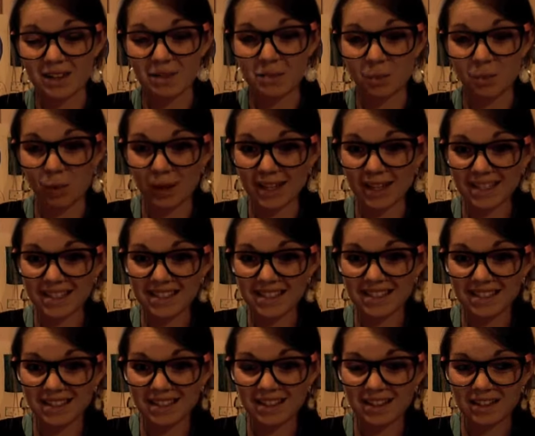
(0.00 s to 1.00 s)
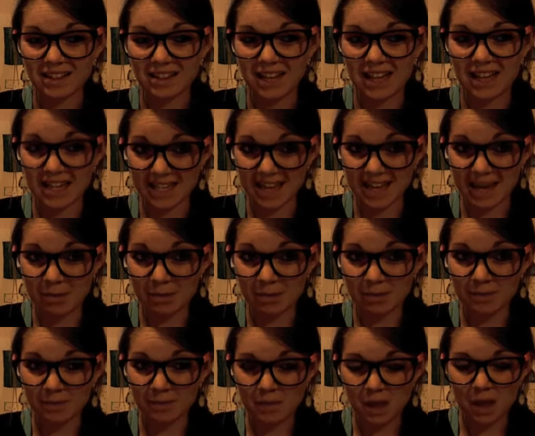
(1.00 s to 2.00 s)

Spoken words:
points in a table,